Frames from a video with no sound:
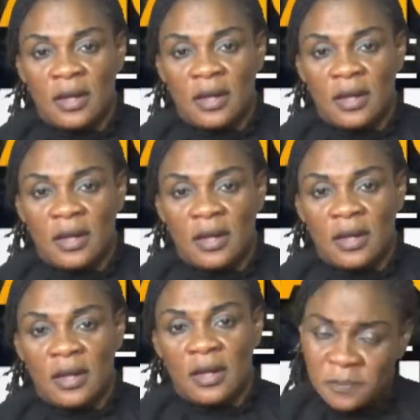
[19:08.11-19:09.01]
And, and
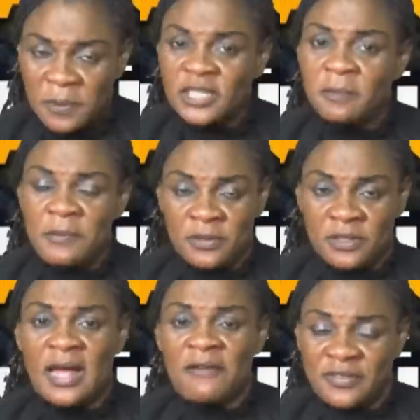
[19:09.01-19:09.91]
you expect people
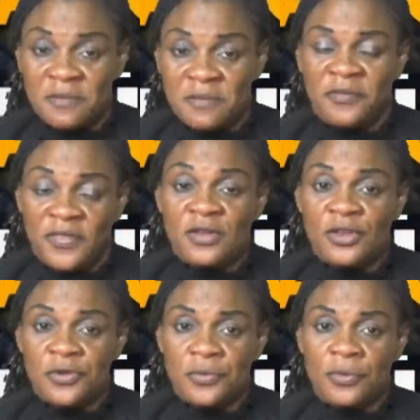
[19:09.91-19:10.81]
to have sympathy on
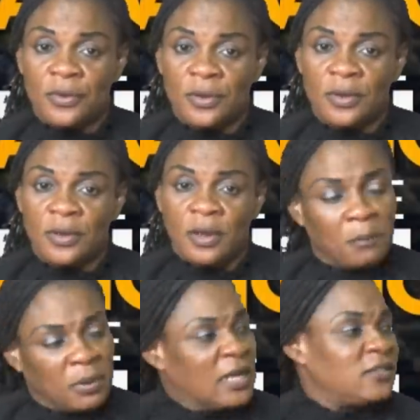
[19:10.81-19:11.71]
you.
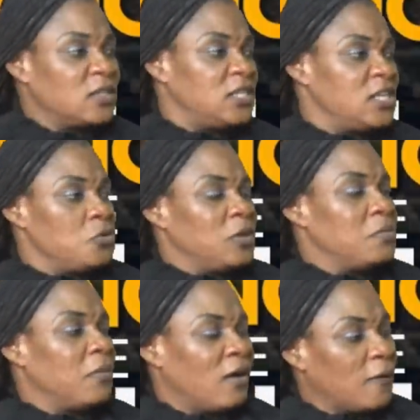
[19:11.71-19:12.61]
But let's continue with
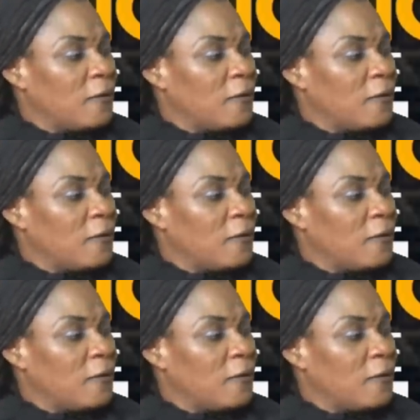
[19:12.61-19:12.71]
Mark